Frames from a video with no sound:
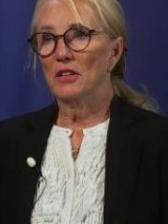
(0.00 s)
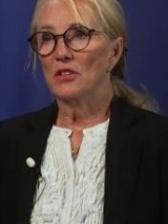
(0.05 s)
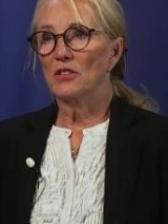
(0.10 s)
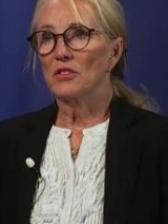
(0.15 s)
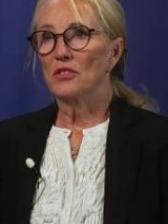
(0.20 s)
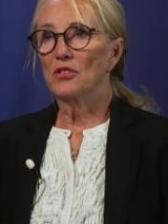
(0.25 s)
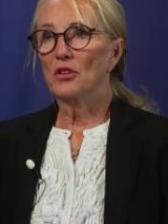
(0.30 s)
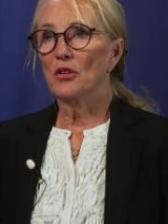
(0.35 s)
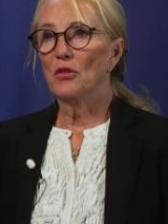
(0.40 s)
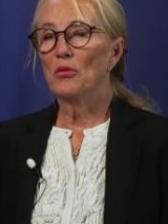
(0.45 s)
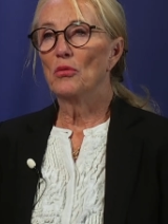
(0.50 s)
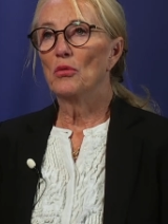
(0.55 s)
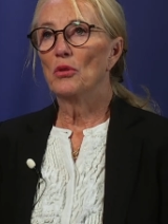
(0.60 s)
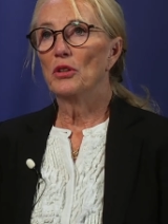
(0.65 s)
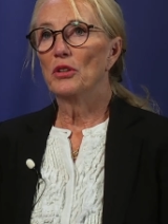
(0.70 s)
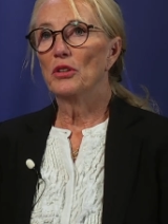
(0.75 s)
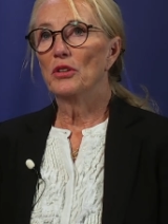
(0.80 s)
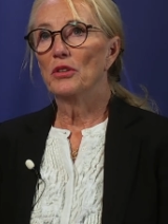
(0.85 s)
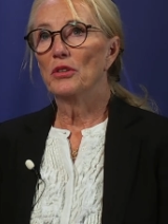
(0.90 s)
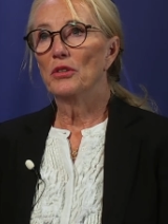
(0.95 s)
So,
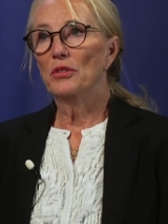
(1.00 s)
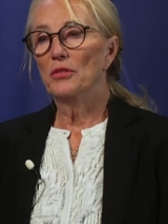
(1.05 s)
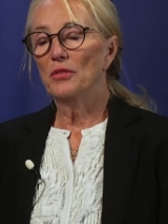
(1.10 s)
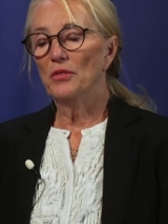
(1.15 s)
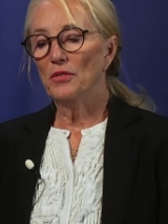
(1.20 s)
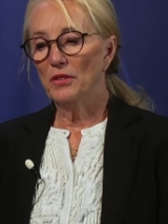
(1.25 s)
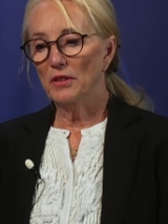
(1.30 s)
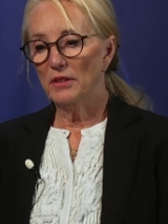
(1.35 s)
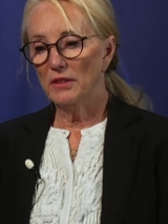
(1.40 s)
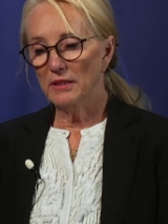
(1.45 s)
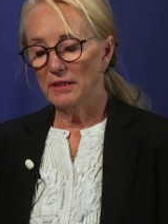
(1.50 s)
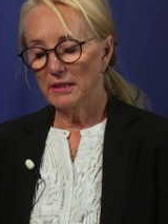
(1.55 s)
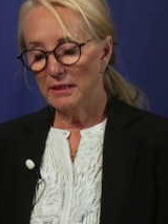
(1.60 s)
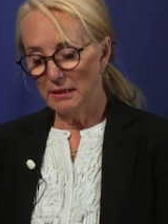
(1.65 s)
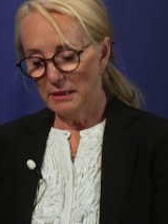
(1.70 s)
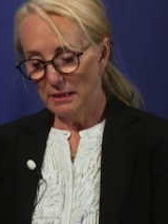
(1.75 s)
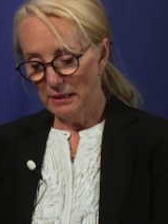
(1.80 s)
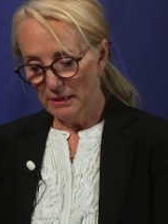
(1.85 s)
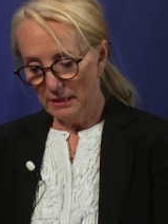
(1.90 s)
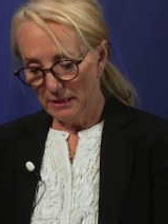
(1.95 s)
uh,
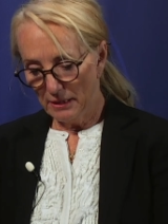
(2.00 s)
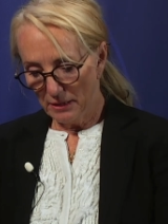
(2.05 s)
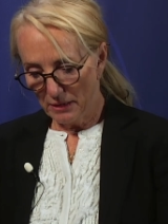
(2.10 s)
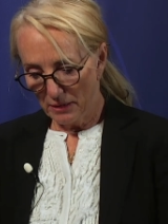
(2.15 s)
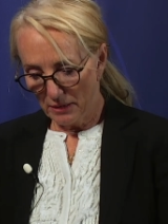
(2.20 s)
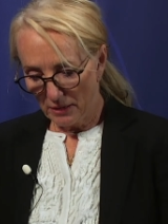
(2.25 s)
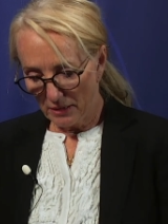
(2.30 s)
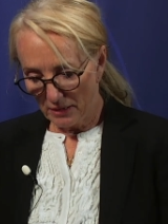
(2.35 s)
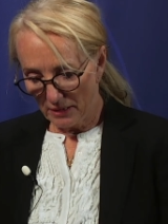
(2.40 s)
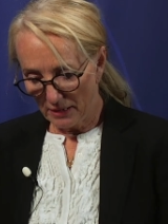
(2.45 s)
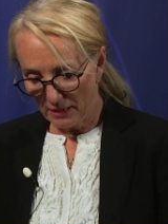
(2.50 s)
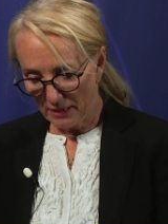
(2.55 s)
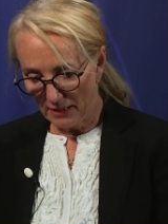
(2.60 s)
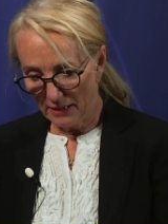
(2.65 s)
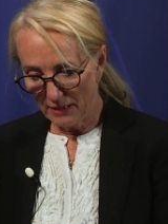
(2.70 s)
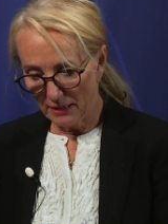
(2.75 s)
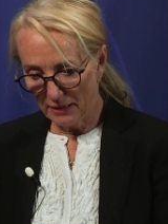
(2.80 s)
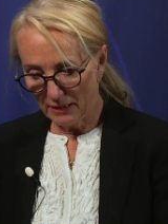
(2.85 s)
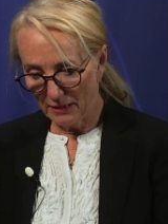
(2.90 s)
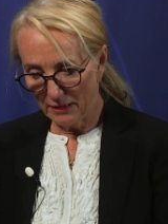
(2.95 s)
uh,
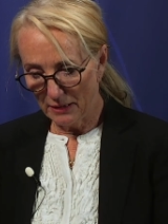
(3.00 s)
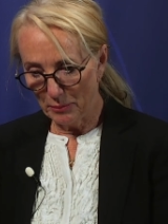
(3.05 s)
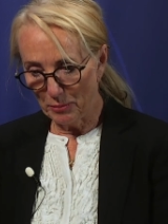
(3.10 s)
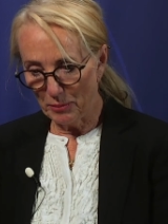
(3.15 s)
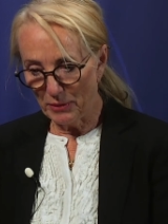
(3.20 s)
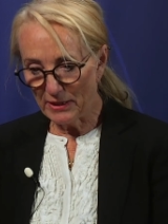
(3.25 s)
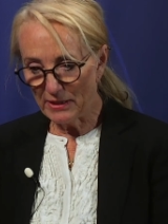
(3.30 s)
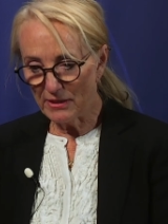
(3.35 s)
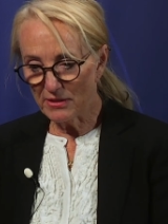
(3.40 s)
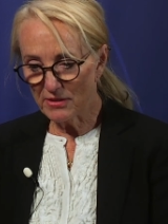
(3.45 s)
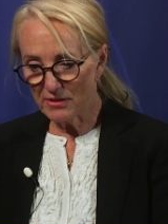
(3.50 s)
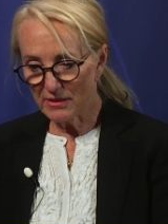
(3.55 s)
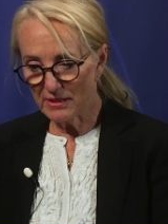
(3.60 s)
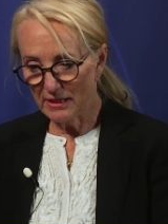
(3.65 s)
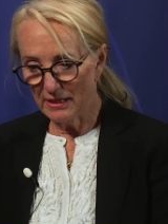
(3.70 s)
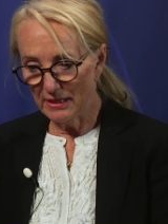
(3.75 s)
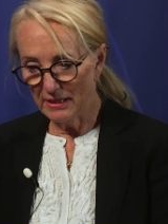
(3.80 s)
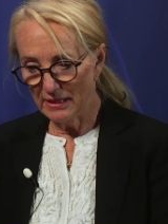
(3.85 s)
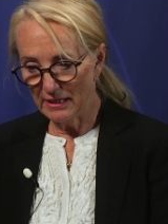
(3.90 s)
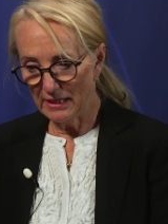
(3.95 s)
The biggest
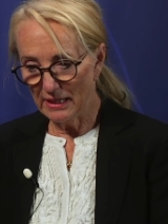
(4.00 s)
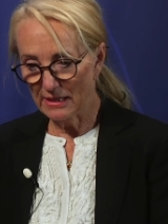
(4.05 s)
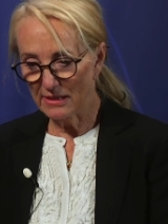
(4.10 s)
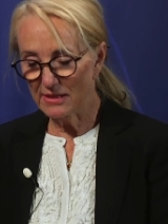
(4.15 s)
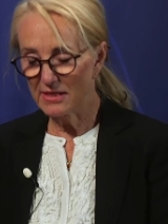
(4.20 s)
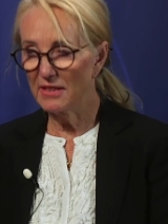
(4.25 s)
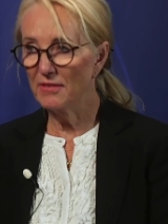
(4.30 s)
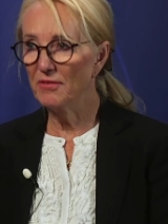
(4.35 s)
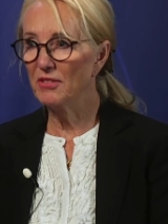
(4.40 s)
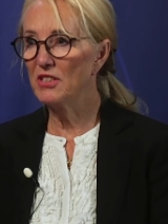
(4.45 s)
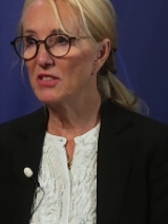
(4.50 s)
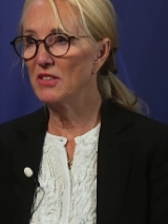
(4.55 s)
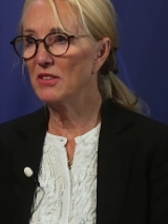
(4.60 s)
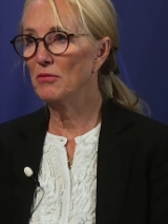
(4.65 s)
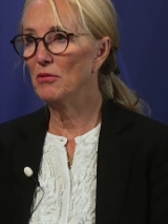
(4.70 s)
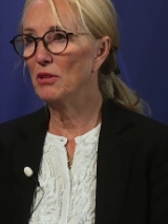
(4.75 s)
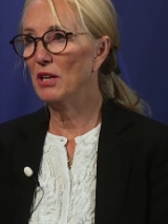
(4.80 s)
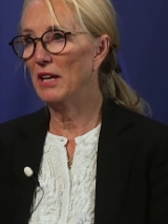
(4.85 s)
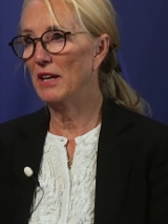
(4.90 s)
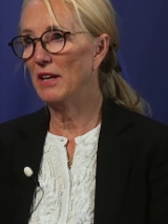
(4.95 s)
activity
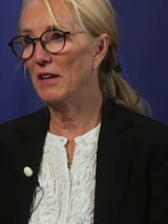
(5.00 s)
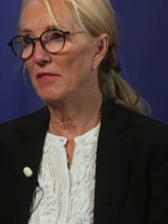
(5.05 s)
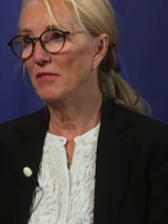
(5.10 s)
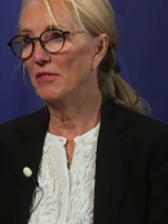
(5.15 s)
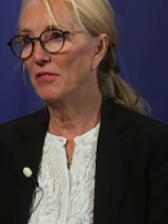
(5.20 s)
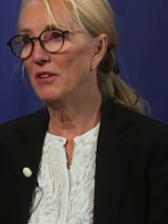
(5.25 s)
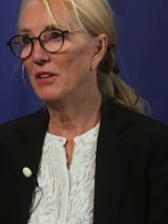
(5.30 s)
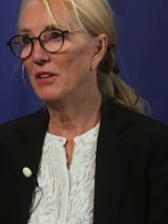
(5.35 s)
we have